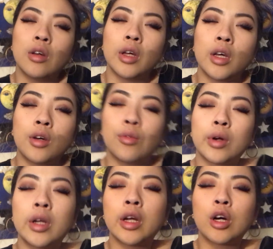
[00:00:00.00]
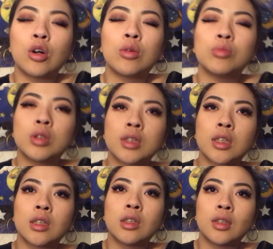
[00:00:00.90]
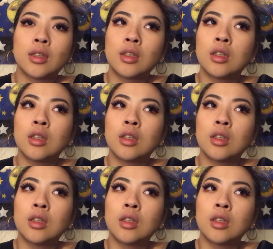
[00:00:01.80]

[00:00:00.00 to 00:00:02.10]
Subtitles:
And right now I'm just gonna